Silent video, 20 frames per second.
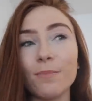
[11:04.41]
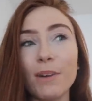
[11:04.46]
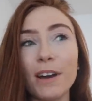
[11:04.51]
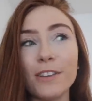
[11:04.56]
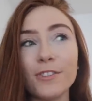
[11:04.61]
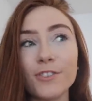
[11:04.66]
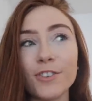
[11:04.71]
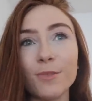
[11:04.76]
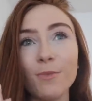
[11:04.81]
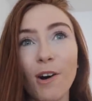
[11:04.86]

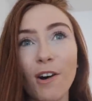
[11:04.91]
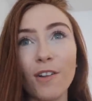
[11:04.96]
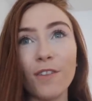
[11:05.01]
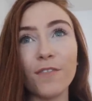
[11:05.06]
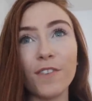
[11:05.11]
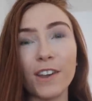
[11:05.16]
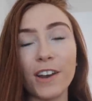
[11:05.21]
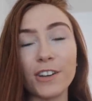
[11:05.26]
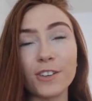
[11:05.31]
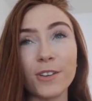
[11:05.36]
bedroom all
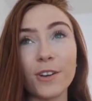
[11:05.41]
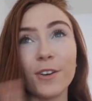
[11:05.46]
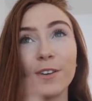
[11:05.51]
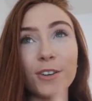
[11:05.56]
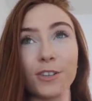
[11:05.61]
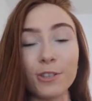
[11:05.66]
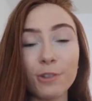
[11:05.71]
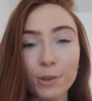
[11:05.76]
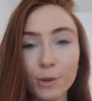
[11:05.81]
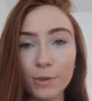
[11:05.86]
finished, so I'm gonna
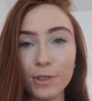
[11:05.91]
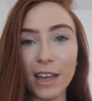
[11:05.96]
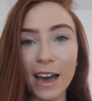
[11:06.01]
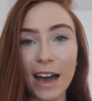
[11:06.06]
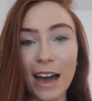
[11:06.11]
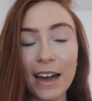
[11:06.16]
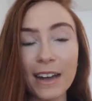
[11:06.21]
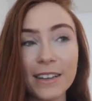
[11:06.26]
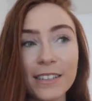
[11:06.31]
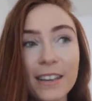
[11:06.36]
show you
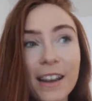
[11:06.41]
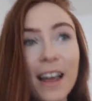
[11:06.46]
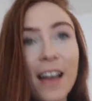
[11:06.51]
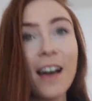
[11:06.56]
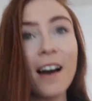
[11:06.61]
that.